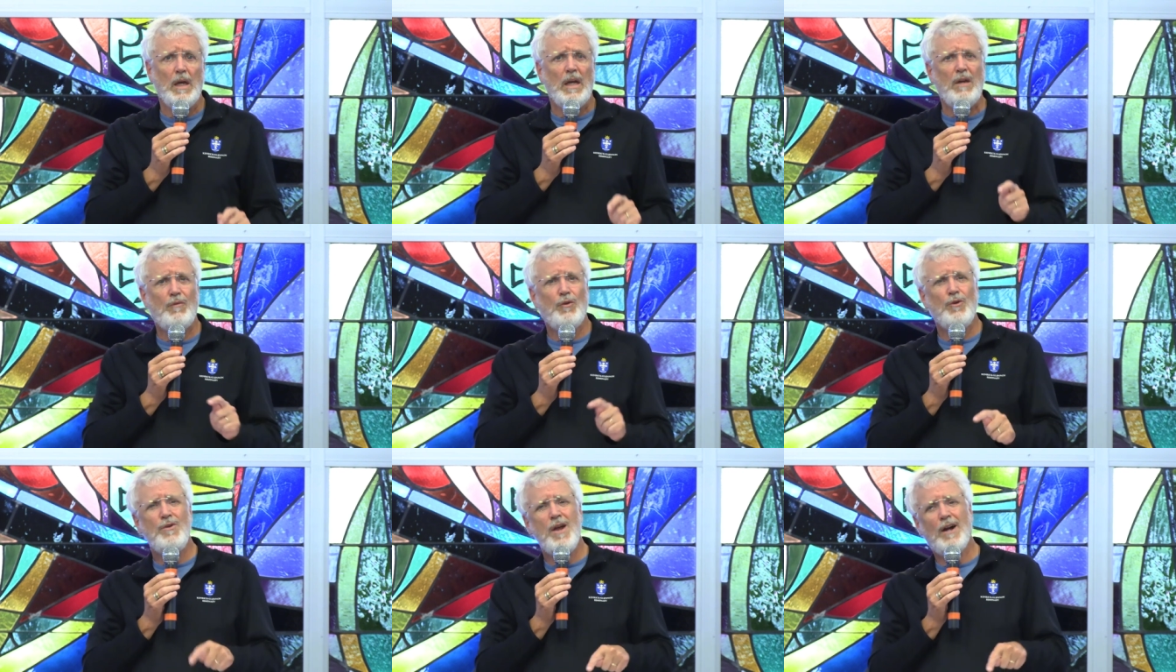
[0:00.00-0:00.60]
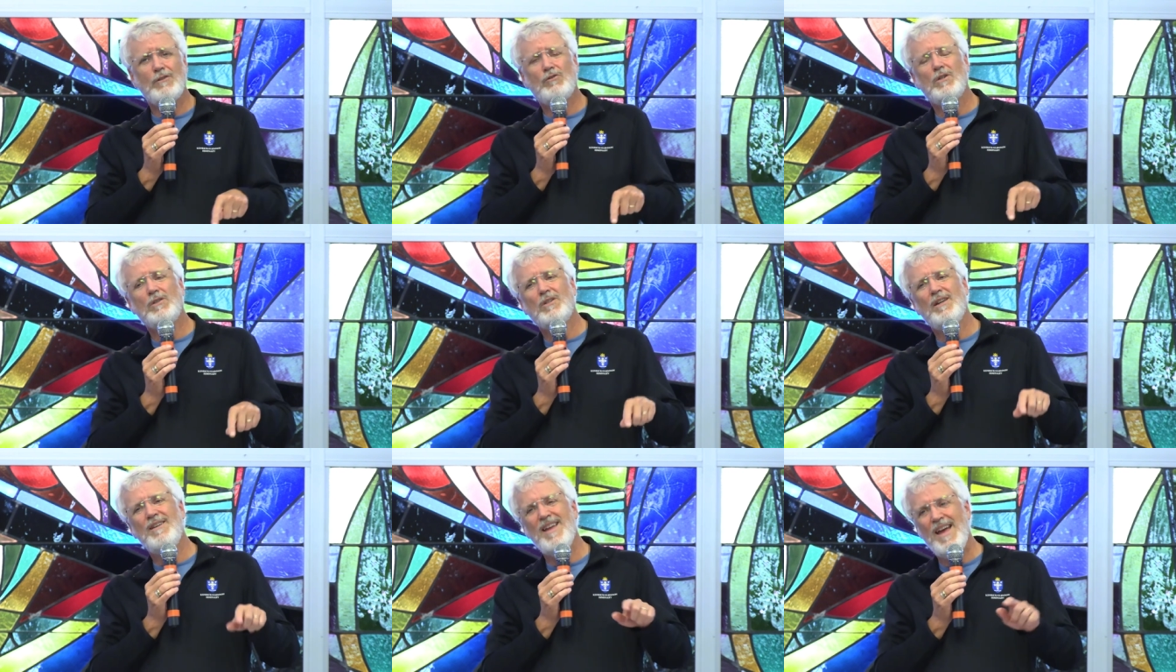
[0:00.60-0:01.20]
if you're not
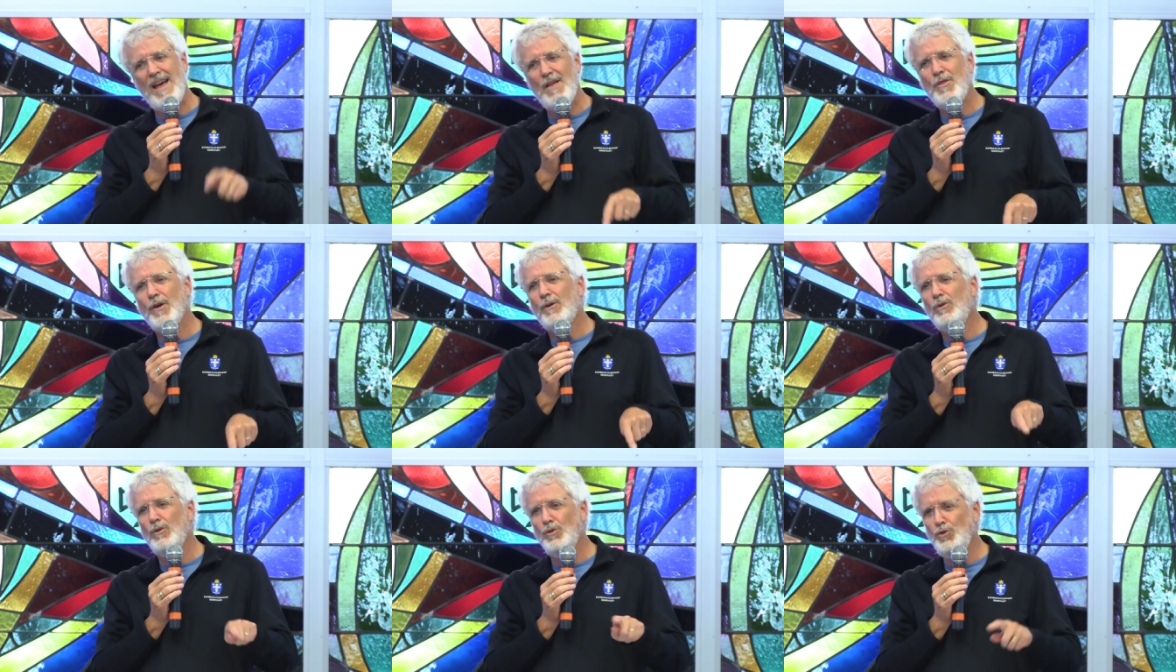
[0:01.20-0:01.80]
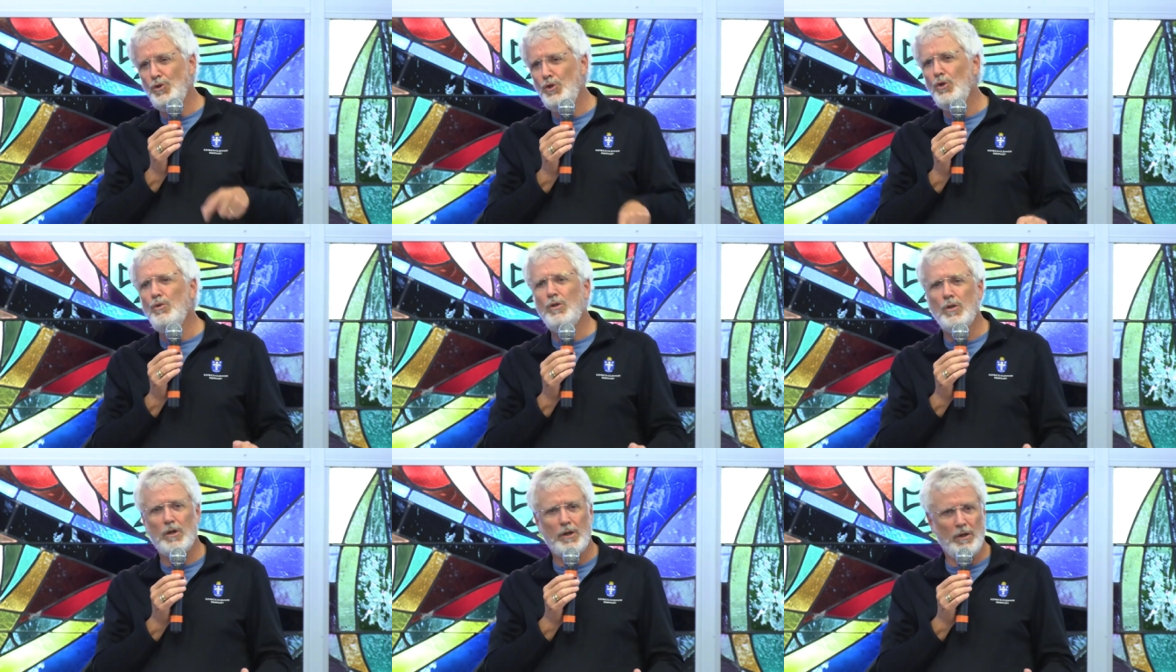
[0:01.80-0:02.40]
just an ethical
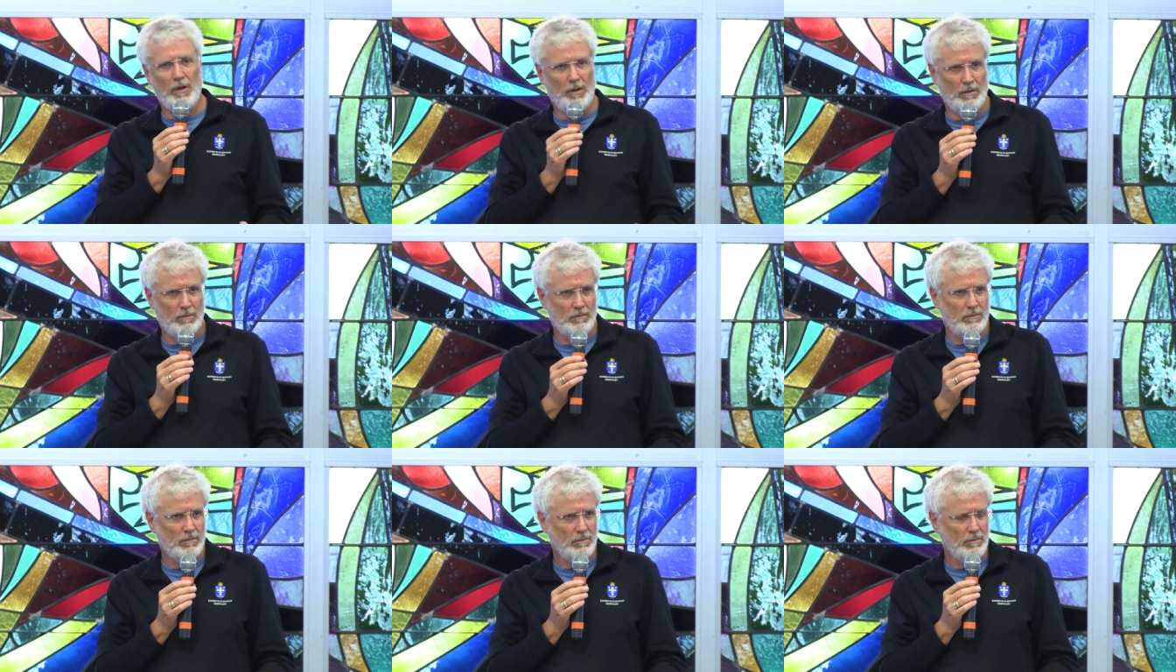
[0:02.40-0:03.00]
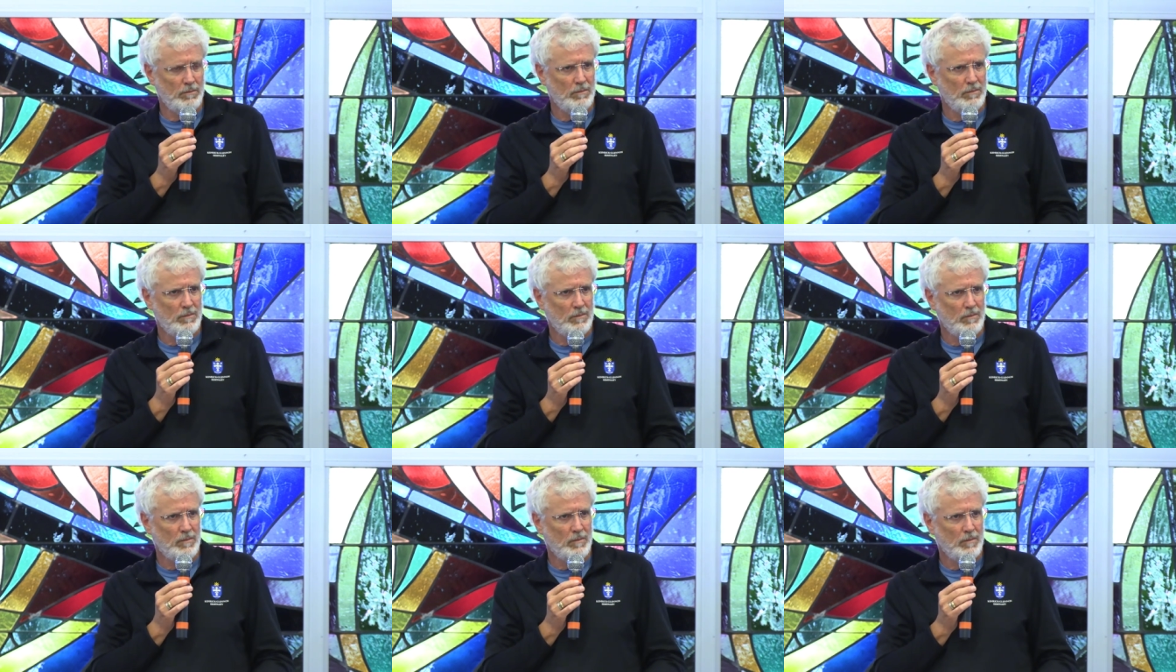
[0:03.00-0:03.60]
do gooder,
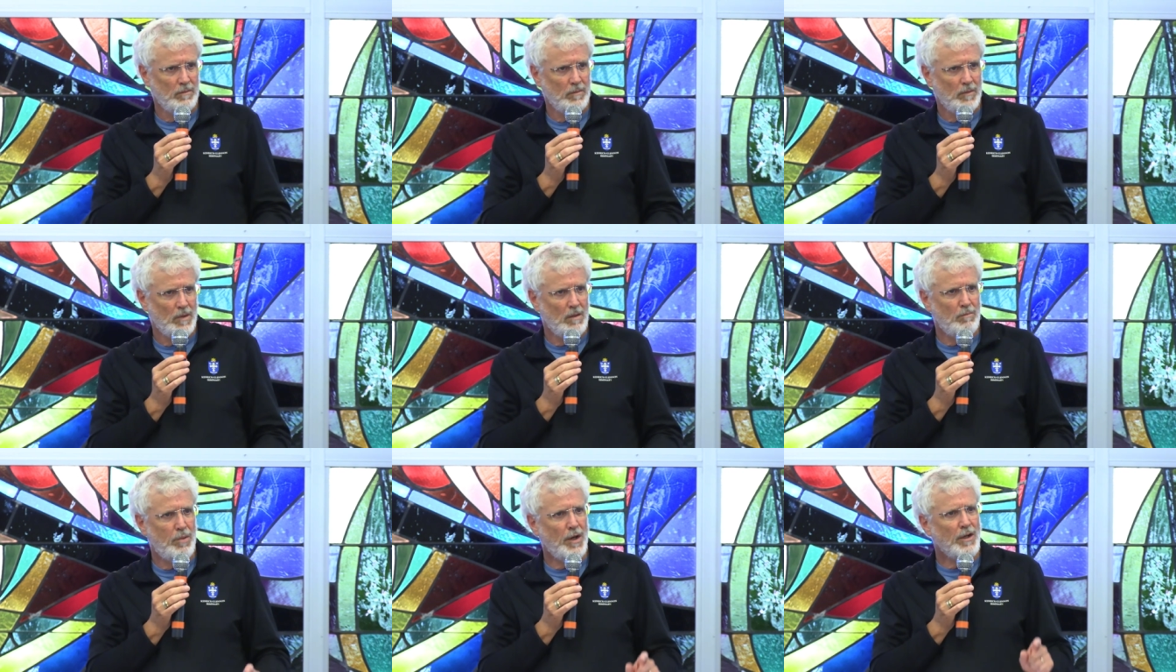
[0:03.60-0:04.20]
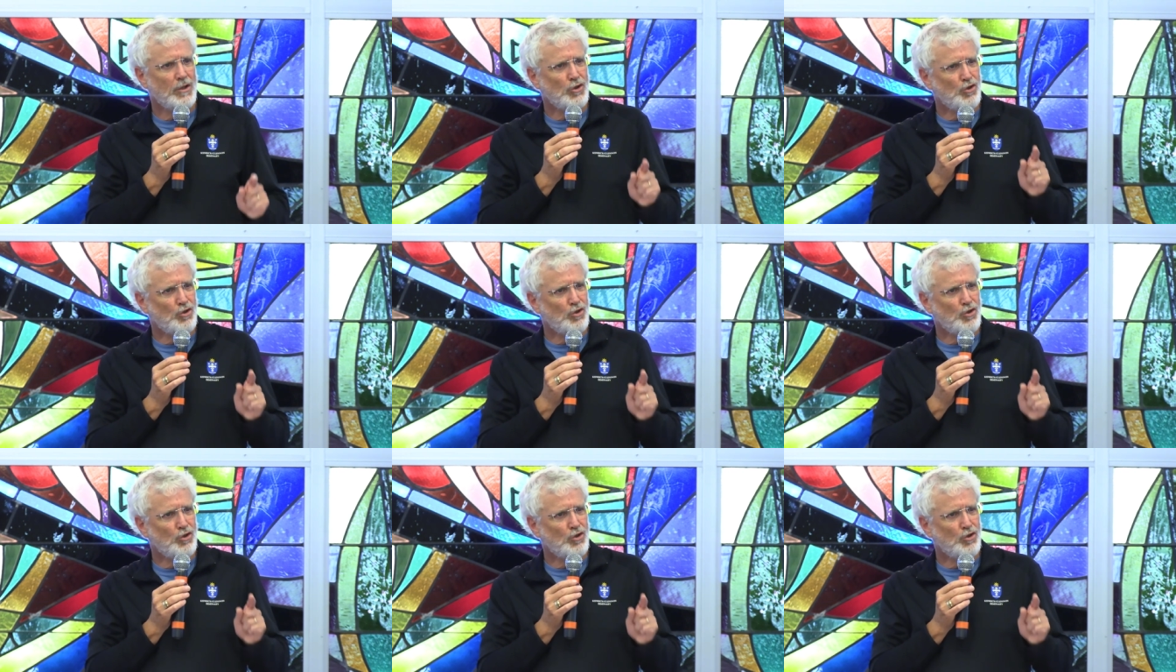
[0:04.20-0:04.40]
but a